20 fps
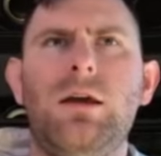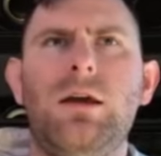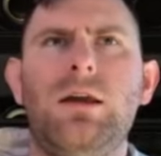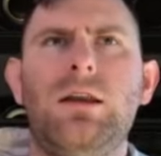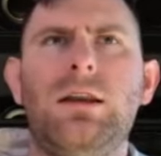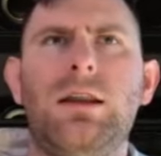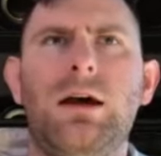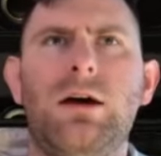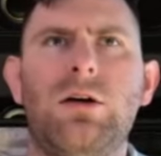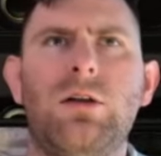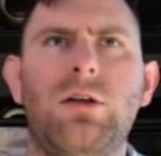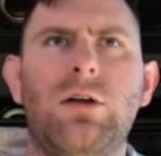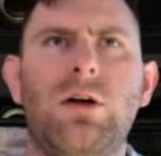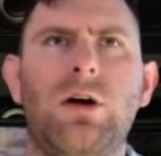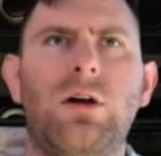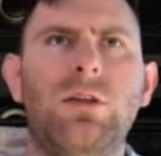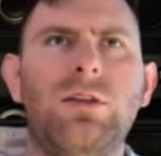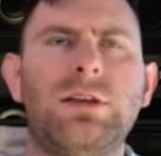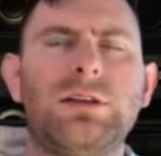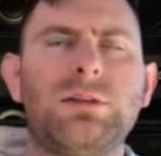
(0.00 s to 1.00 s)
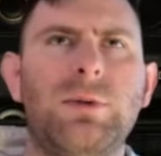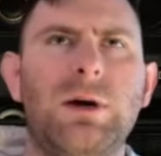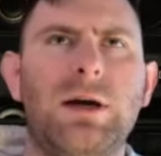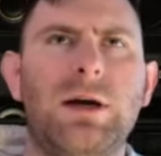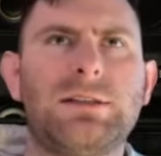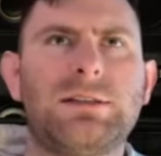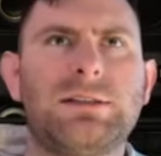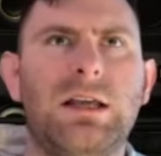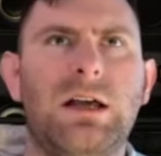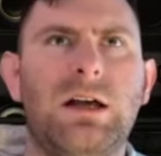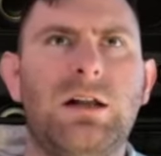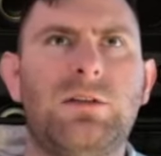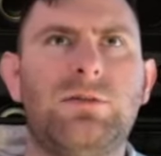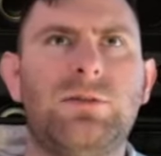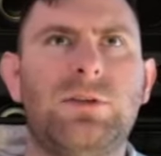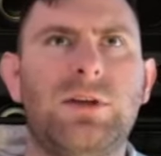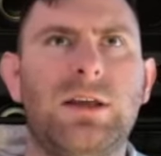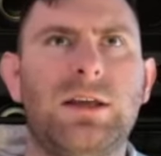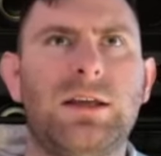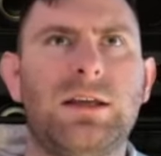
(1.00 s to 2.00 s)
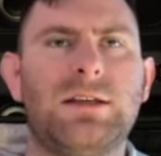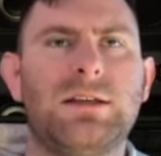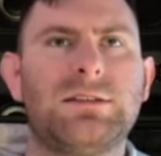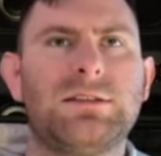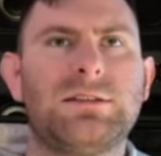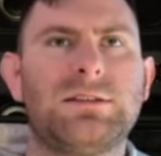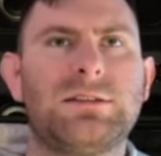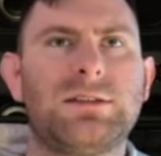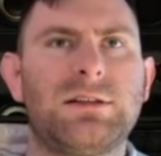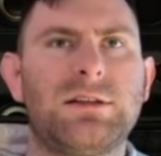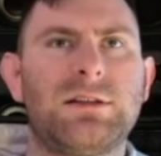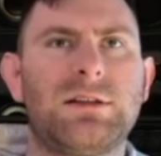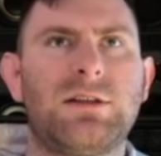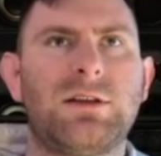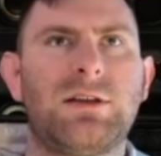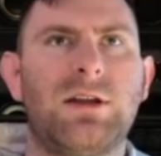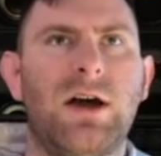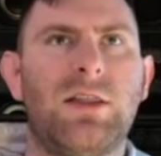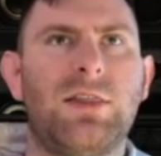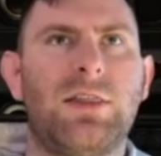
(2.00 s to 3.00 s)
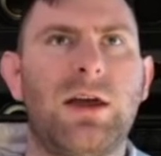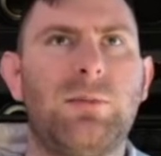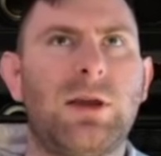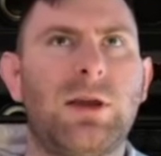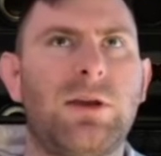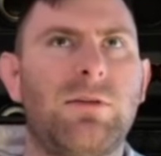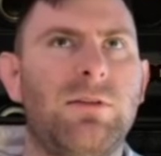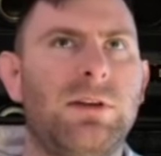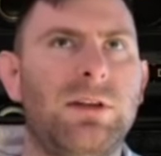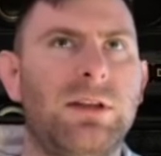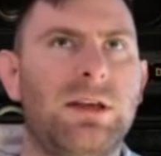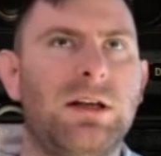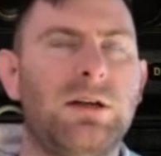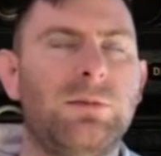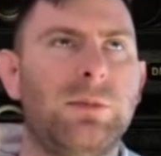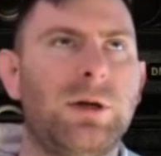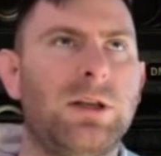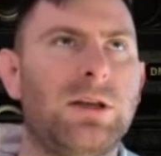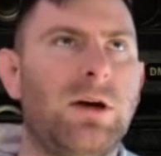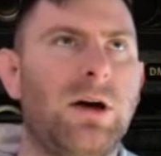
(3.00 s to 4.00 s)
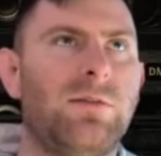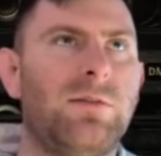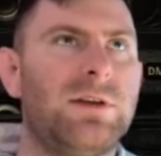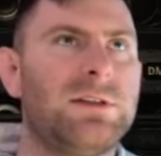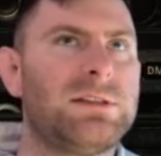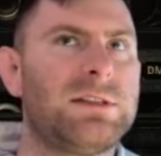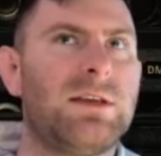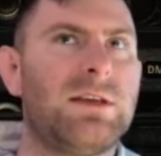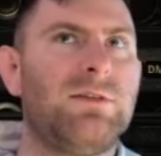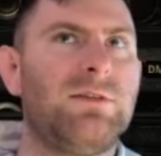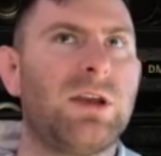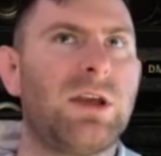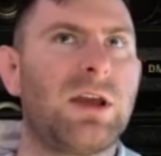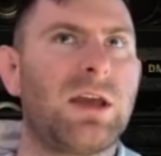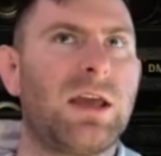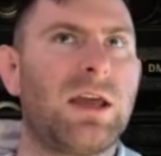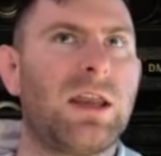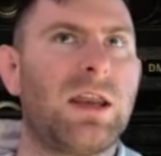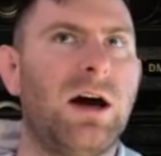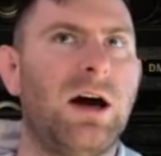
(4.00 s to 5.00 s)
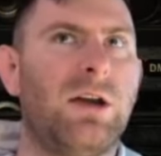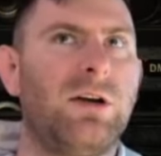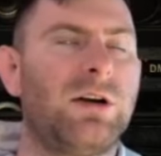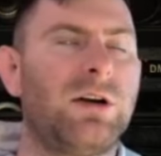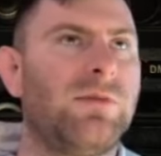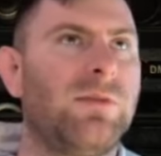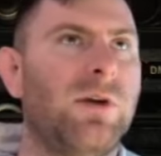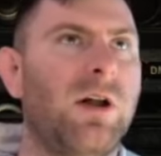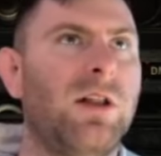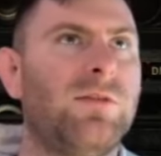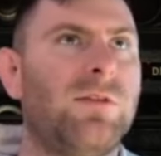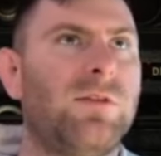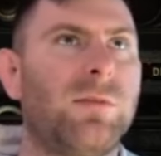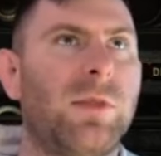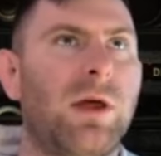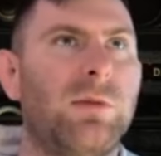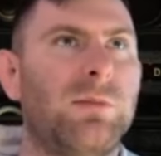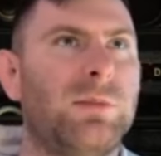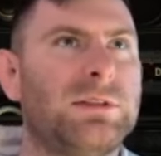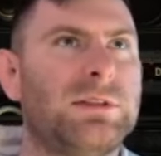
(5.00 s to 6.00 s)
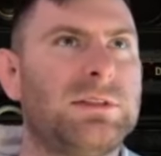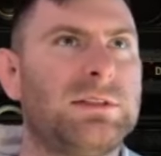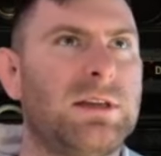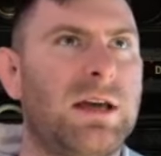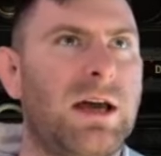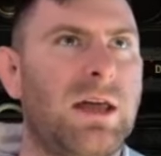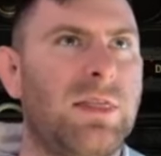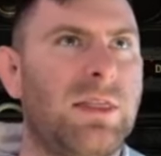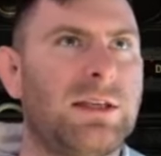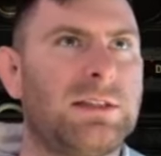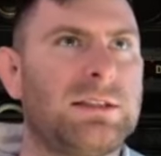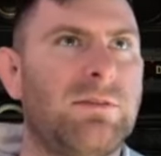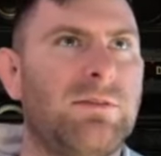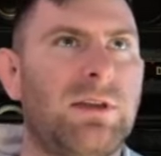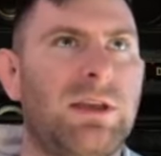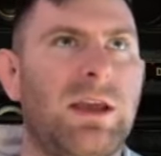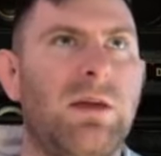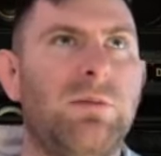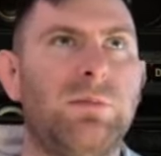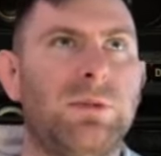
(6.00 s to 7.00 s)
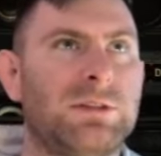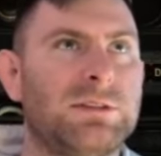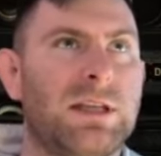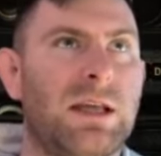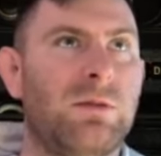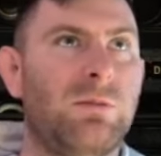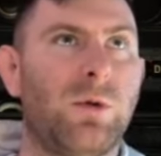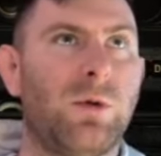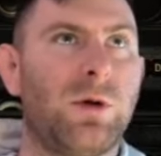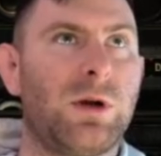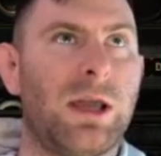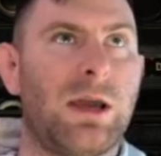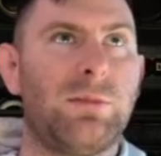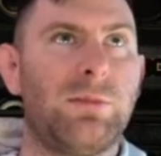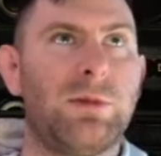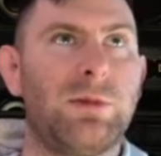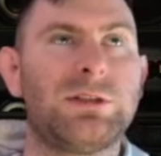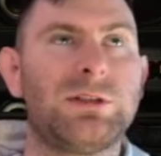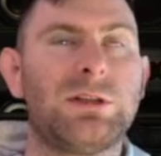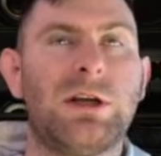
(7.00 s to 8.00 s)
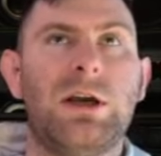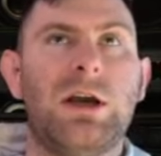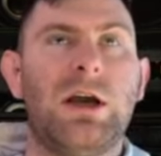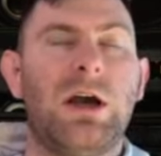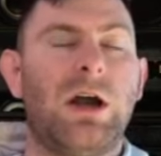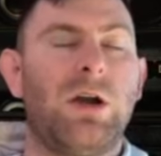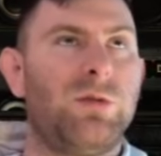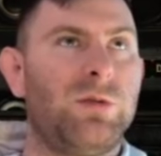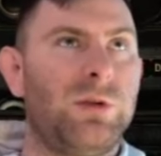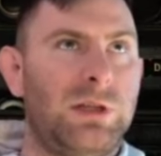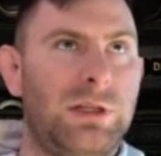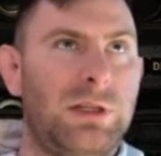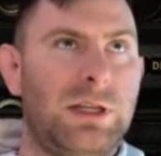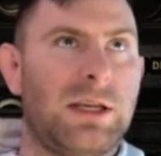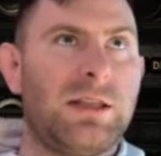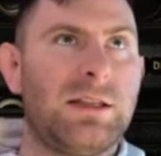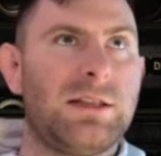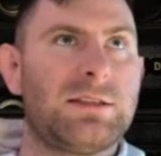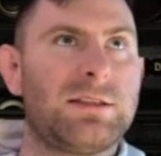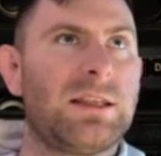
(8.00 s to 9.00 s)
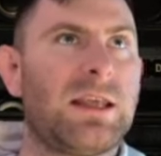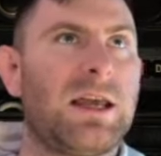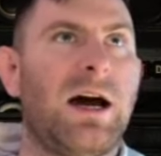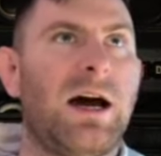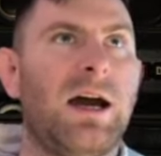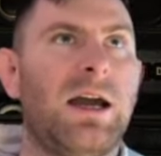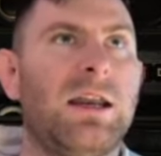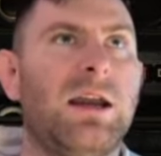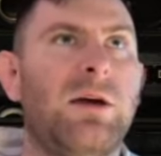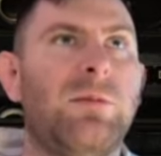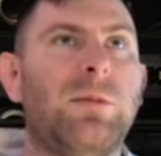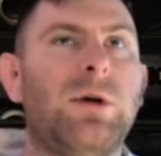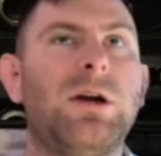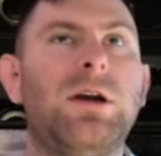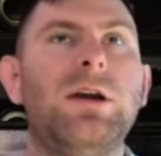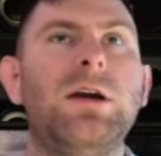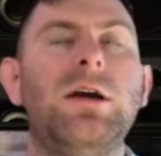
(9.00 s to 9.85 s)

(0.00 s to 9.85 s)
Now, all this by itself is not that big of a deal, but obviously if you could get 100 of all of them, that'd be, I think, 78% more damage, a ridiculously high number.